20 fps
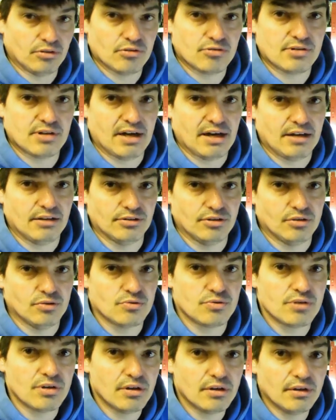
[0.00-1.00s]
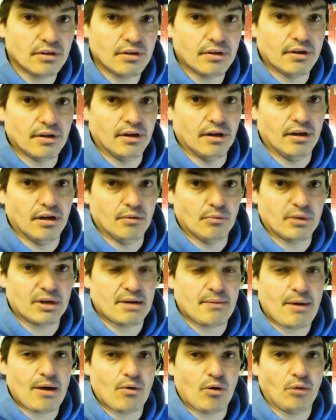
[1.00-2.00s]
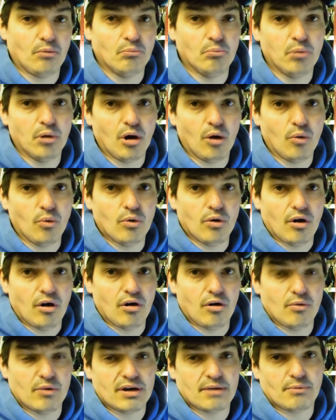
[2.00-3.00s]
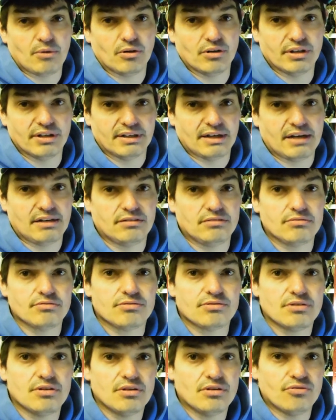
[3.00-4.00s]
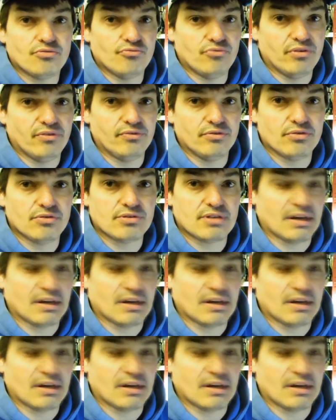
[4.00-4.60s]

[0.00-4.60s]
lures that I'll use uh, when I'm out on boat or when I'm on canals, rivers,